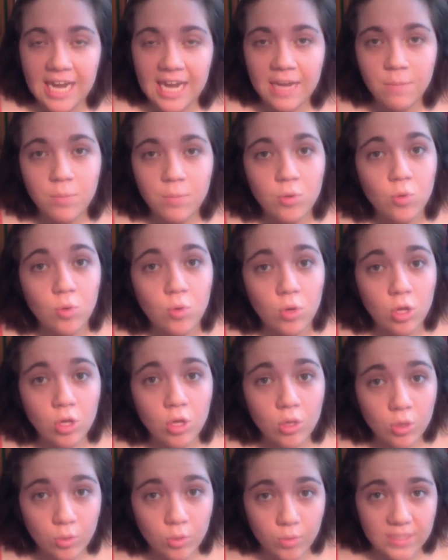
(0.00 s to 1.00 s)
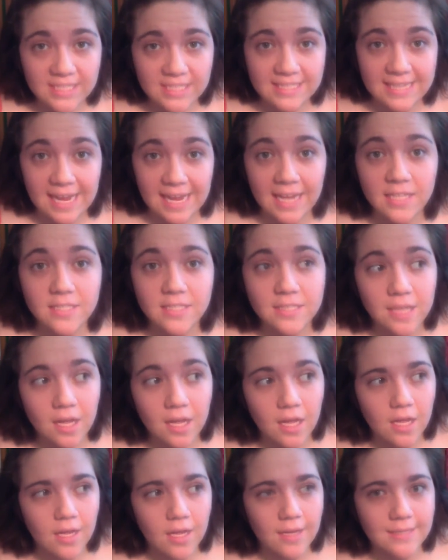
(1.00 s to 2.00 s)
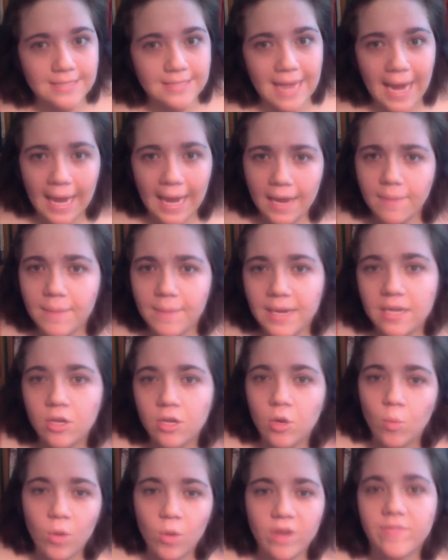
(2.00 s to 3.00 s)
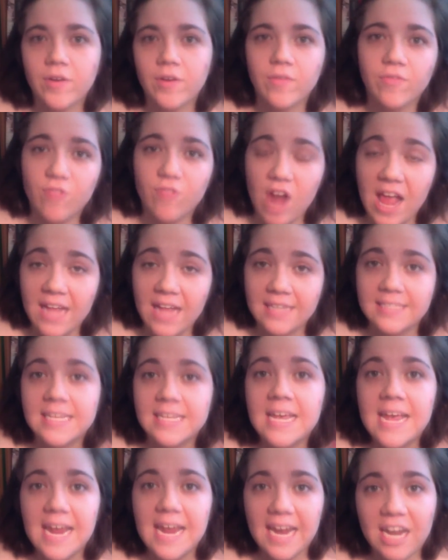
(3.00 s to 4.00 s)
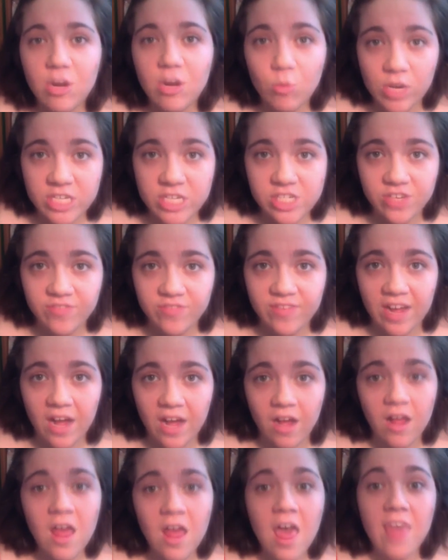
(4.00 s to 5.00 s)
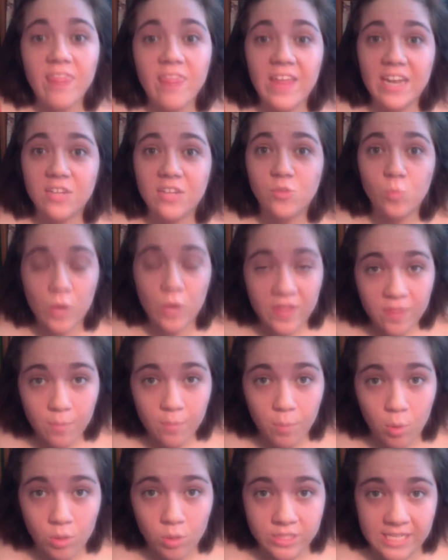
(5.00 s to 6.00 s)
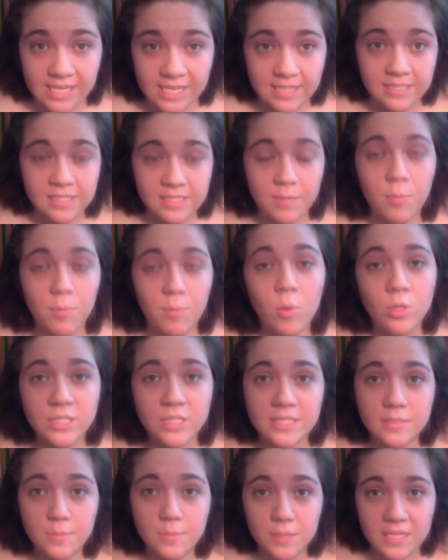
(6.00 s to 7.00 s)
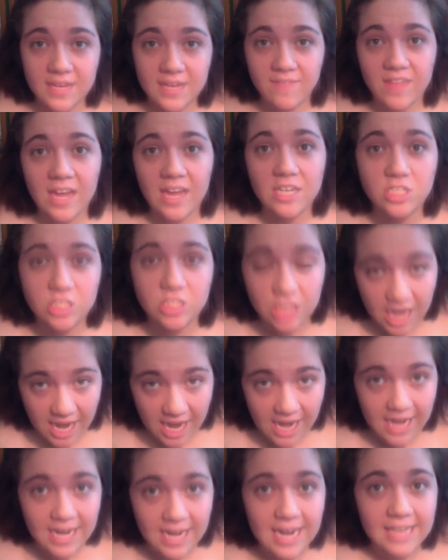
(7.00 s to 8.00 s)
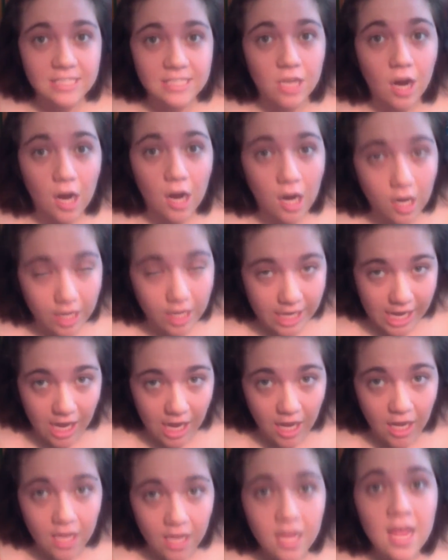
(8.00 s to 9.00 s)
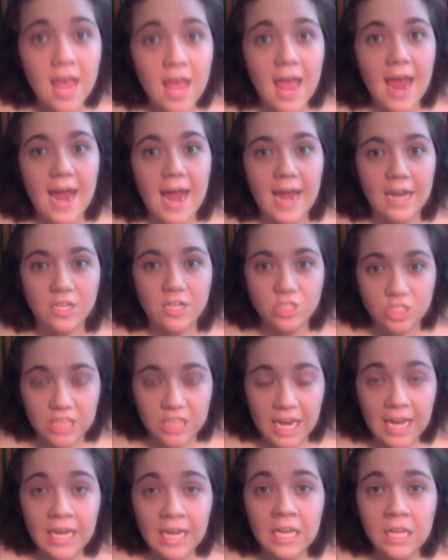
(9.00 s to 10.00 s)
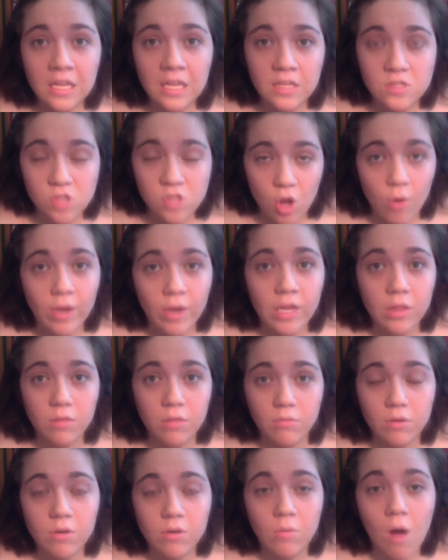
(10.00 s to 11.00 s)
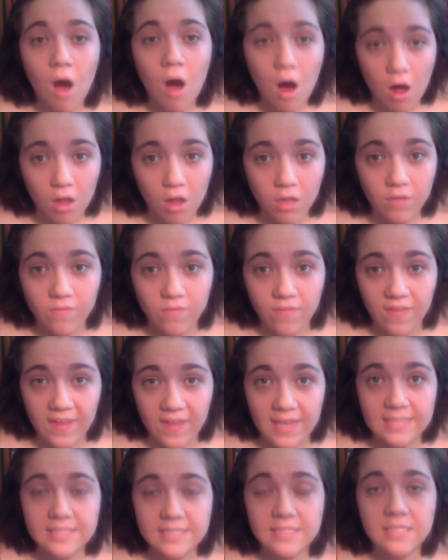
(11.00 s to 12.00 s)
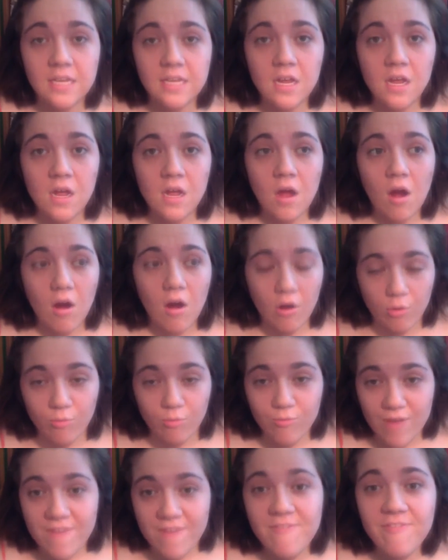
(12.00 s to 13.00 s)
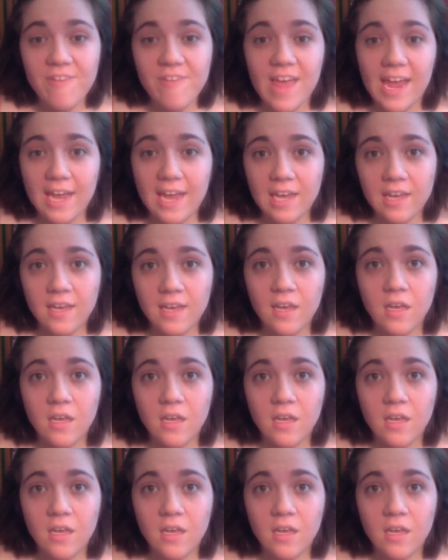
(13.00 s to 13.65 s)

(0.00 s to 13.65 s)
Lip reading: Poole, who was Sansa's handmaiden or one of her friends in Winterfell, that is with the Boltons. The Boltons believe that Jane is Arya, and Jane is going through all of this horrific,